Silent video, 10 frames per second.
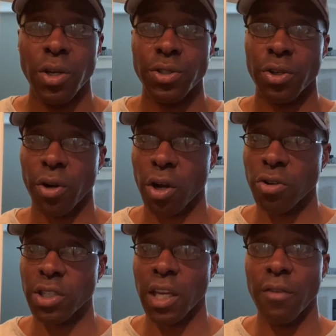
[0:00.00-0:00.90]
So the
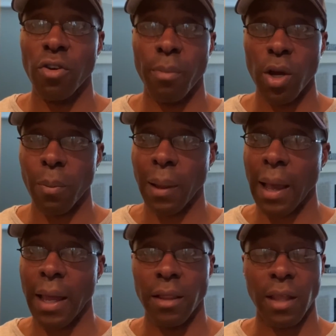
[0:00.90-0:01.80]
coach can give you a meal
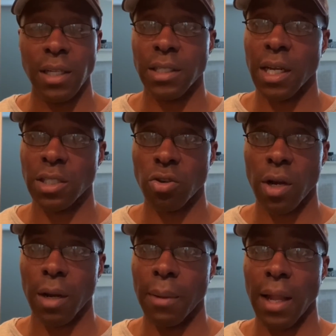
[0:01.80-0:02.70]
plan and things of that
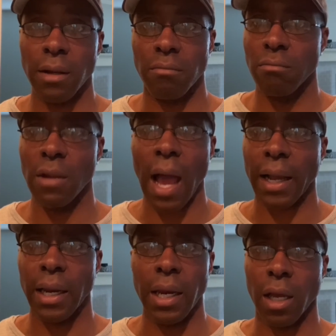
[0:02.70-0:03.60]
sort. I'm not
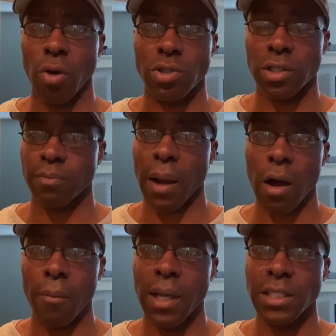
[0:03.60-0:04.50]
knocking any coaches. By
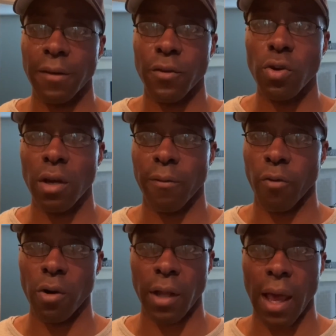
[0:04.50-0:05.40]
all means, if you can
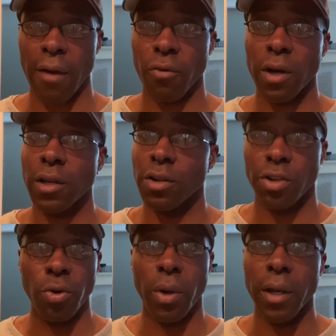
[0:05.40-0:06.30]
afford to have one,
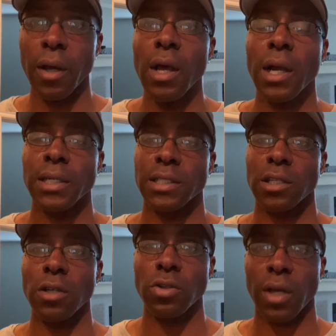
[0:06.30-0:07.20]
do it. Because it's
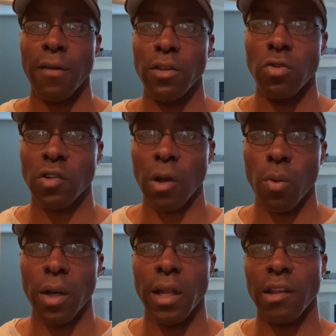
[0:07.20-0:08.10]
also giving you
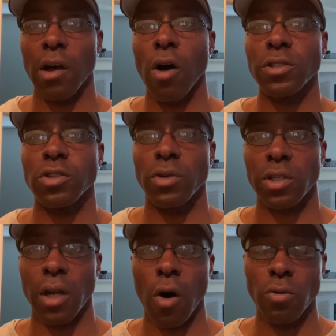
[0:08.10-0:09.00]
someone that also is
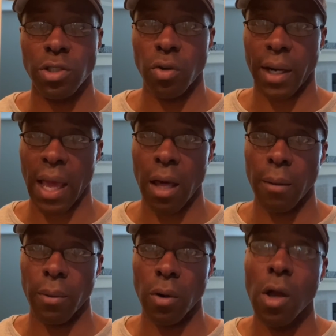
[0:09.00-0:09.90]
going to hold you
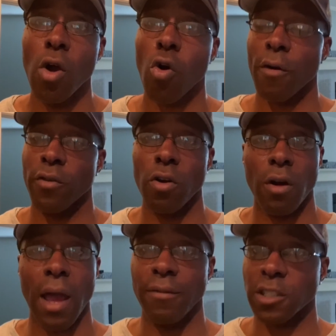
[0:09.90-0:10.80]
accountable. Or if you
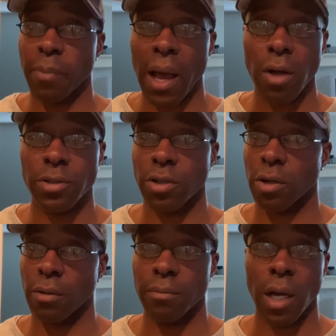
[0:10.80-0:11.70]
have a spouse
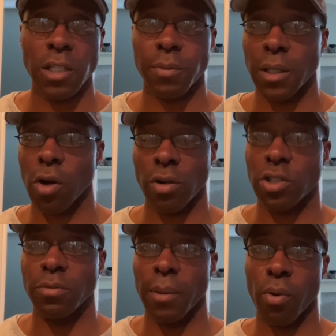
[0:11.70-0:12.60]
or husband, or
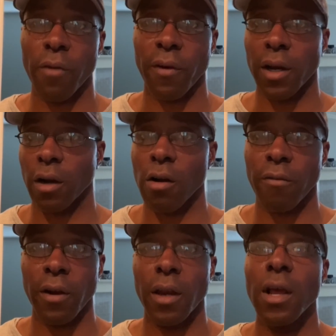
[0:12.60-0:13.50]
excuse me, boyfriend and
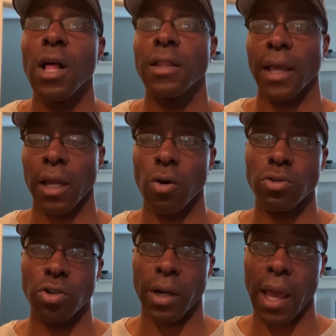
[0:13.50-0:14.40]
girlfriend, they can hold
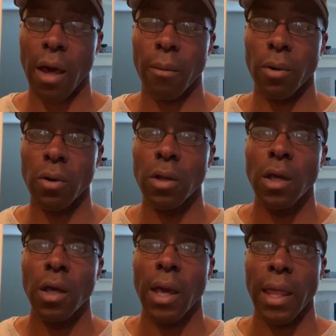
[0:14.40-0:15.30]
you accountable.
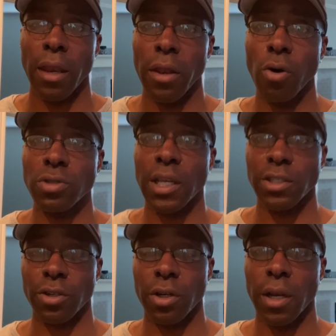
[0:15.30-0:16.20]
And those things
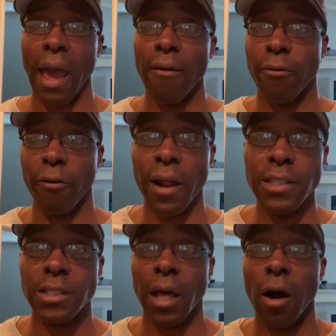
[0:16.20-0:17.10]
are good. Have
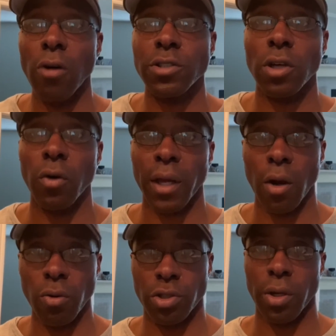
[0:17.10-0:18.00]
friends that also can
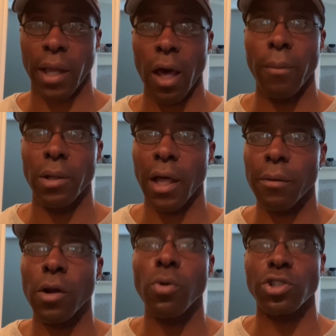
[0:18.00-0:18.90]
hold you accountable. Let
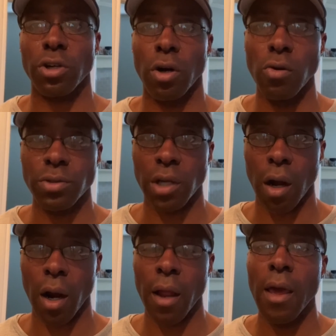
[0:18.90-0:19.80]
them know what your goals
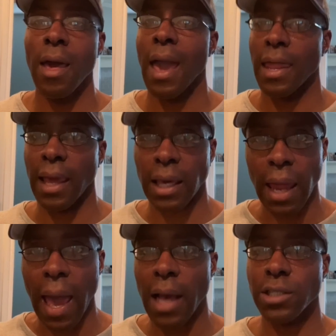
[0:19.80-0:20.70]
are. And they can
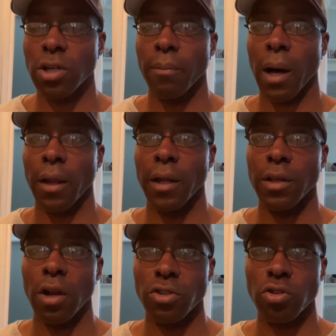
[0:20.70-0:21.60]
ask you about it.
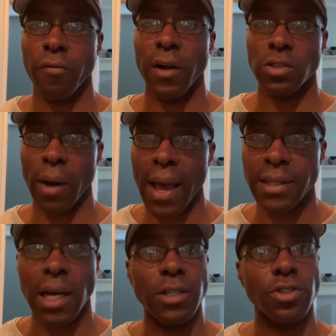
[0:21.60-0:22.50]
You know, true friends will
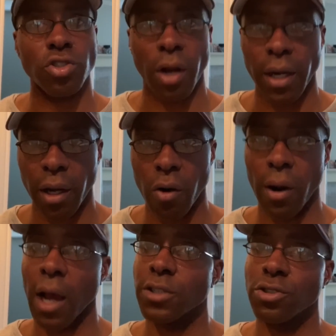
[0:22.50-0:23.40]
ask, how's your training going?
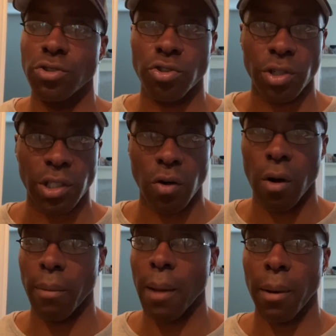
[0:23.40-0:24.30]
How's your nutrition
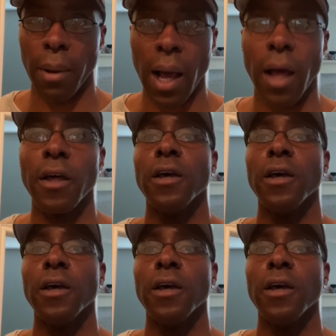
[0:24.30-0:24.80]
going? Blah, blah, blah.